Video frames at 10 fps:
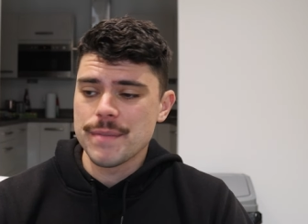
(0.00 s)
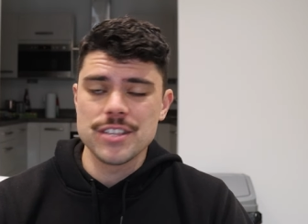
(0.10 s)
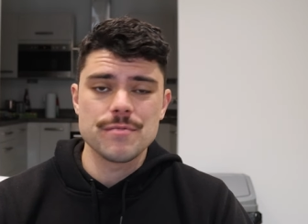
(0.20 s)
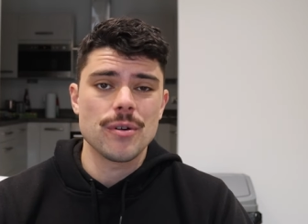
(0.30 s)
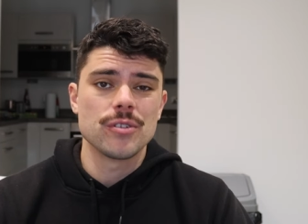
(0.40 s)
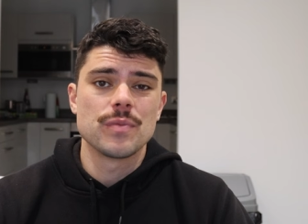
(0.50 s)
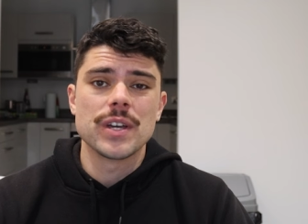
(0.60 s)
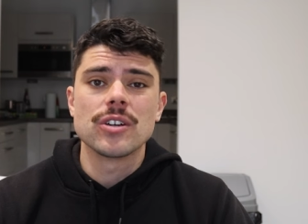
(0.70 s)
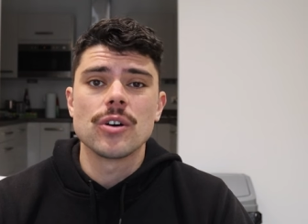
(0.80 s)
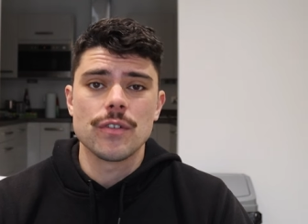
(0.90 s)
I mean, suppose
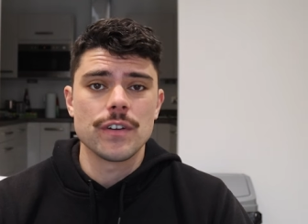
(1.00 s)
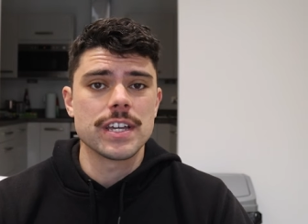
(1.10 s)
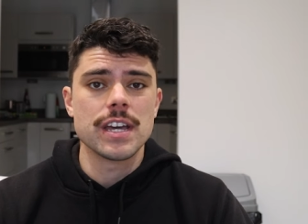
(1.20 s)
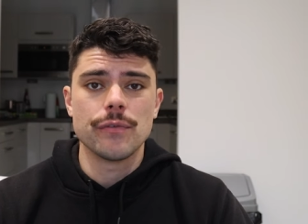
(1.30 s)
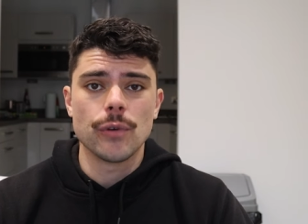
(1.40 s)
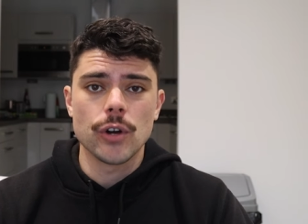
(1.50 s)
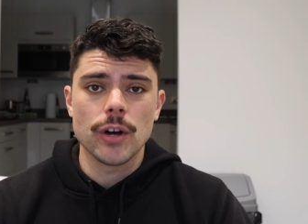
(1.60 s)
we could go for a key forward